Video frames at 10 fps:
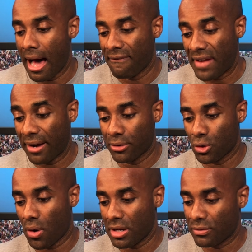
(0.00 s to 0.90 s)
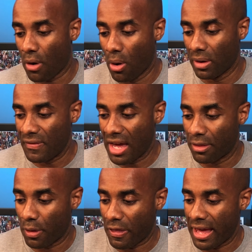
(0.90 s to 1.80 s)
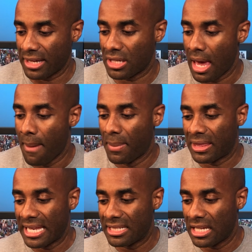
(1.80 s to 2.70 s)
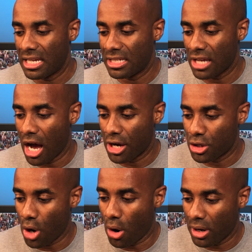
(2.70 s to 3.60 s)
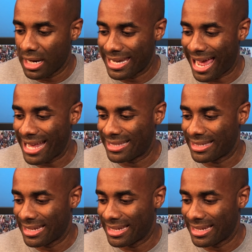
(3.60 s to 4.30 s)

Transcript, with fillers: Fingers crossed for all of the other things. But this is a Dark Knight's